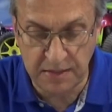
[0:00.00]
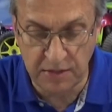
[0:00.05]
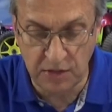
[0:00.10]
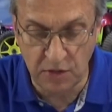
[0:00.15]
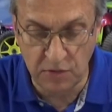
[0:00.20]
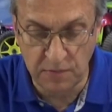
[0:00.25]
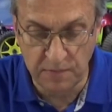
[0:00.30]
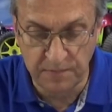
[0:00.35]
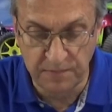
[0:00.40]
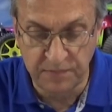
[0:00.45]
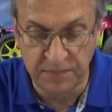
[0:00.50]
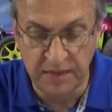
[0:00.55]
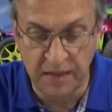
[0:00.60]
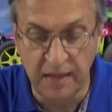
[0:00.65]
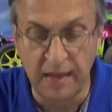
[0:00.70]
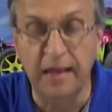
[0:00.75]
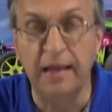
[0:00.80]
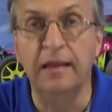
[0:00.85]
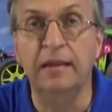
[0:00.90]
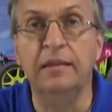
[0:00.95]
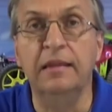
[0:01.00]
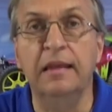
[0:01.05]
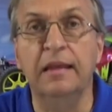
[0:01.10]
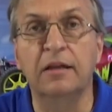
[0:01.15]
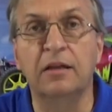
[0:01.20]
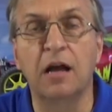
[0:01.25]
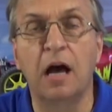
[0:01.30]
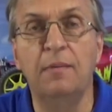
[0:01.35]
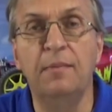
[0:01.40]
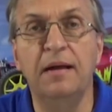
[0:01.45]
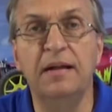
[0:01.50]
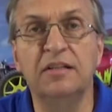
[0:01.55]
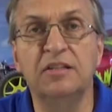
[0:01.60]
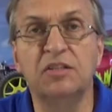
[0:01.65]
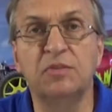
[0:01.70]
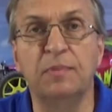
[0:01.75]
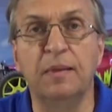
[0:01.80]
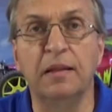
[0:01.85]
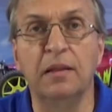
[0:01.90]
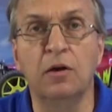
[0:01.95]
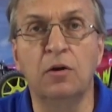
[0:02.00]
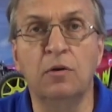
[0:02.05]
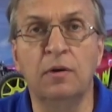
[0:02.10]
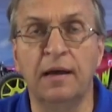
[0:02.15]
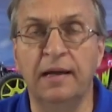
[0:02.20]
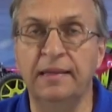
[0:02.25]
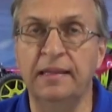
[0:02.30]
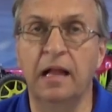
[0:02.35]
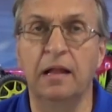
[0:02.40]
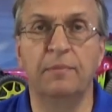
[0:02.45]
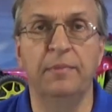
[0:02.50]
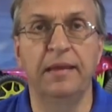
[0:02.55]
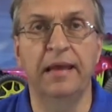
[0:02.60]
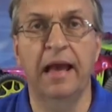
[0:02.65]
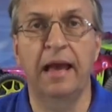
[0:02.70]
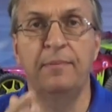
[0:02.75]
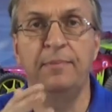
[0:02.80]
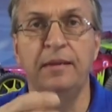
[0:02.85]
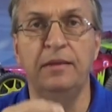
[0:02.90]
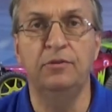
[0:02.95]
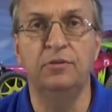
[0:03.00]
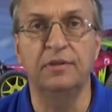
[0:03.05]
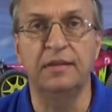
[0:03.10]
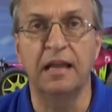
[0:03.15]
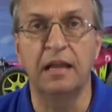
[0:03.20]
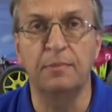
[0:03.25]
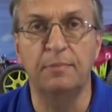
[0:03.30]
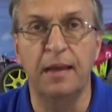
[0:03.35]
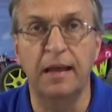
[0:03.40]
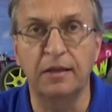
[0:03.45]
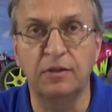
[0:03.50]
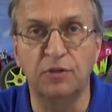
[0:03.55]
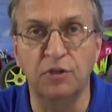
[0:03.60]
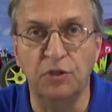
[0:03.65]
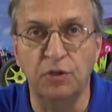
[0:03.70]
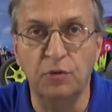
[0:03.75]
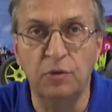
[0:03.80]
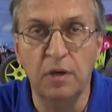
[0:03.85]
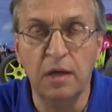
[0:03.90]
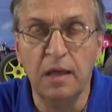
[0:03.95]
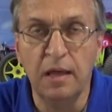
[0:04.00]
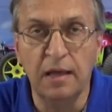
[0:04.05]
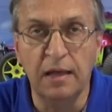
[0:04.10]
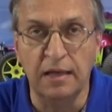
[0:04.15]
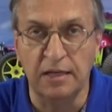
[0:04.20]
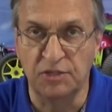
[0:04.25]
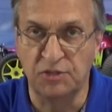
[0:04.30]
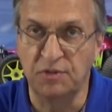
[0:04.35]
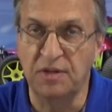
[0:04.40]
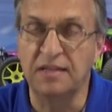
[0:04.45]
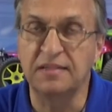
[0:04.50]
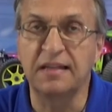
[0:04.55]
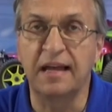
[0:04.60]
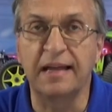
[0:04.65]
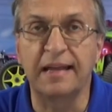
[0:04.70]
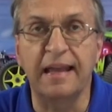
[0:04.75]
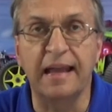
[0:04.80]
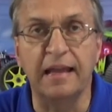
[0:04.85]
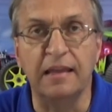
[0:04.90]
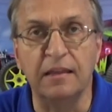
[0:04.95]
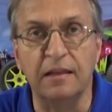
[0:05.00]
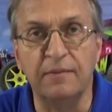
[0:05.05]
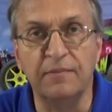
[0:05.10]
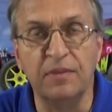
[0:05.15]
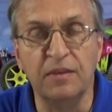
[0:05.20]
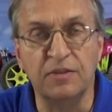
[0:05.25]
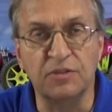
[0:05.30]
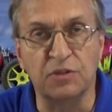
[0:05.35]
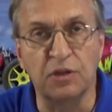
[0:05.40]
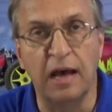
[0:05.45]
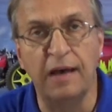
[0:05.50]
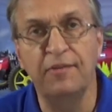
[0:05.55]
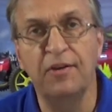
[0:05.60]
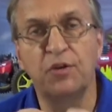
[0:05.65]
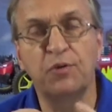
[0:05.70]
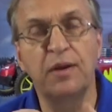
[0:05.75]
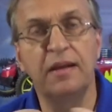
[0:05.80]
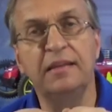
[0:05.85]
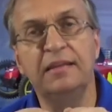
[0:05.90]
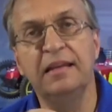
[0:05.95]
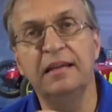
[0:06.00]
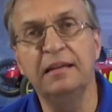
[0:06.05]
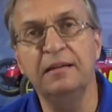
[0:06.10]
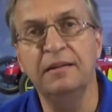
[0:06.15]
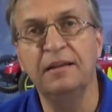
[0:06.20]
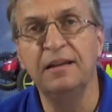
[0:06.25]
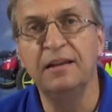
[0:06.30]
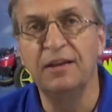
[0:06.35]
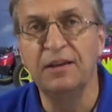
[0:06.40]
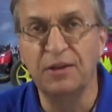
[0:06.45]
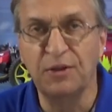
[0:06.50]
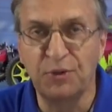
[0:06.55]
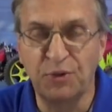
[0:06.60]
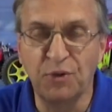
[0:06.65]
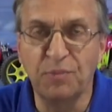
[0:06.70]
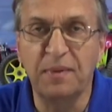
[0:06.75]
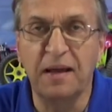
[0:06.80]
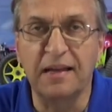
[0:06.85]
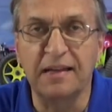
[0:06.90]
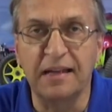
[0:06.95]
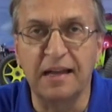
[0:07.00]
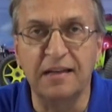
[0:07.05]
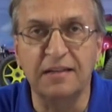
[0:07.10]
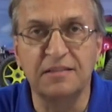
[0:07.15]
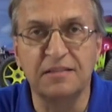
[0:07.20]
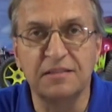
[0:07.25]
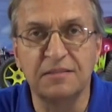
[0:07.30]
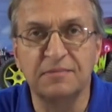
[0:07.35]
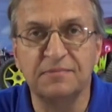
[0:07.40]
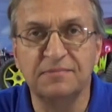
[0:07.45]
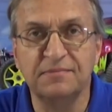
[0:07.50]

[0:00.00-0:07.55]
know in the comments below, and I'll be happy to get back to you as soon as I can. So have a great day. Goodbye, guys.